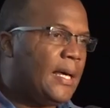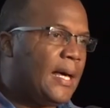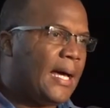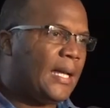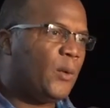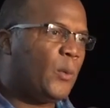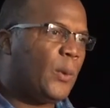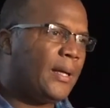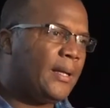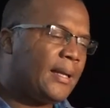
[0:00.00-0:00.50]

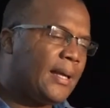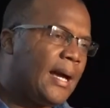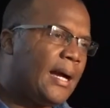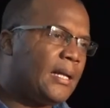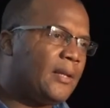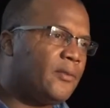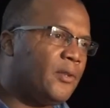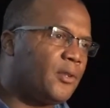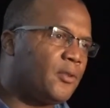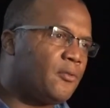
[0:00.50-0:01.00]
And when
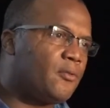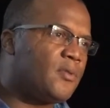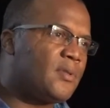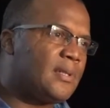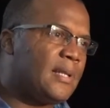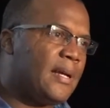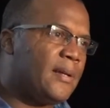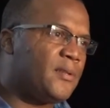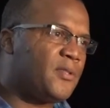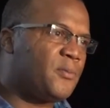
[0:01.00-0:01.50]
Carnival Cruise
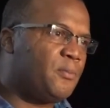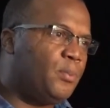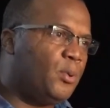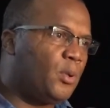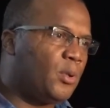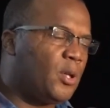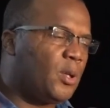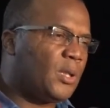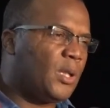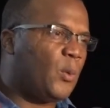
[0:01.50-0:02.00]
Lines
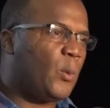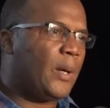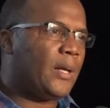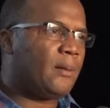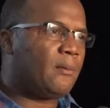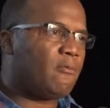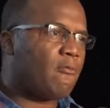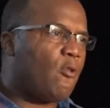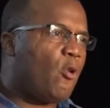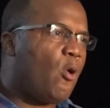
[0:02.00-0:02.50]
pulled out, it
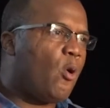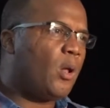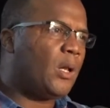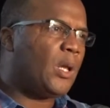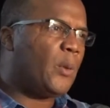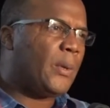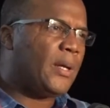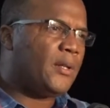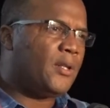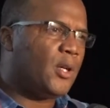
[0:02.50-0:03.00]
went all
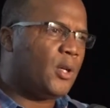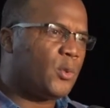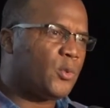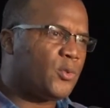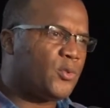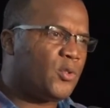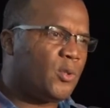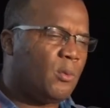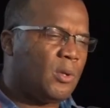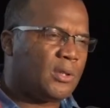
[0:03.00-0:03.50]
the way down
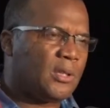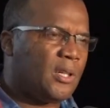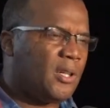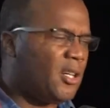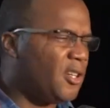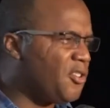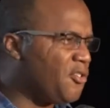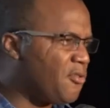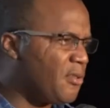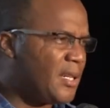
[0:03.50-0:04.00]
to about
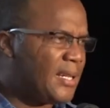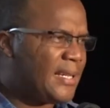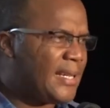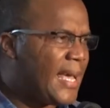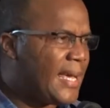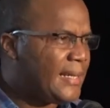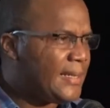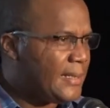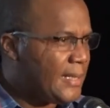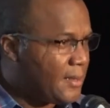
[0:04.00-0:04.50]

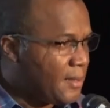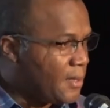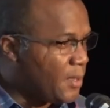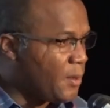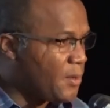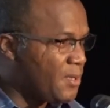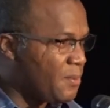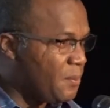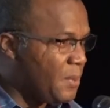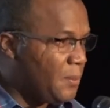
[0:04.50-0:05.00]

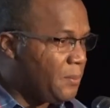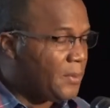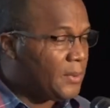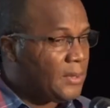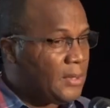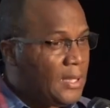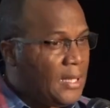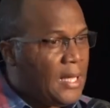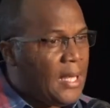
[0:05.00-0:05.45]
190,000 people.